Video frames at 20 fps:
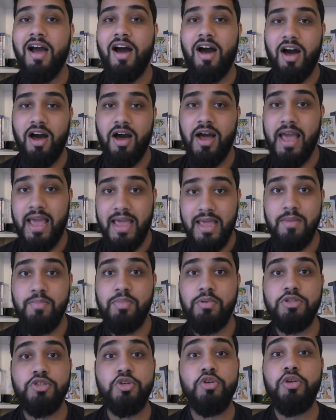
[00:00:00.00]
are
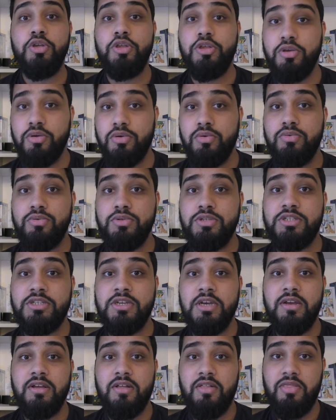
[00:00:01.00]
able to use
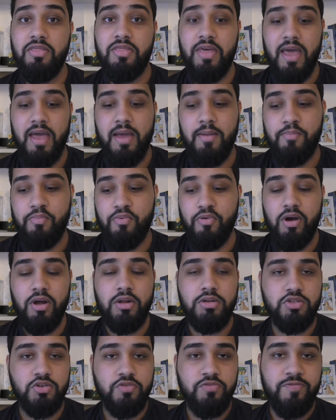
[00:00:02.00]
their
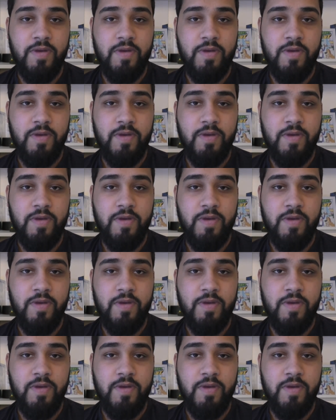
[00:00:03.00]
branch of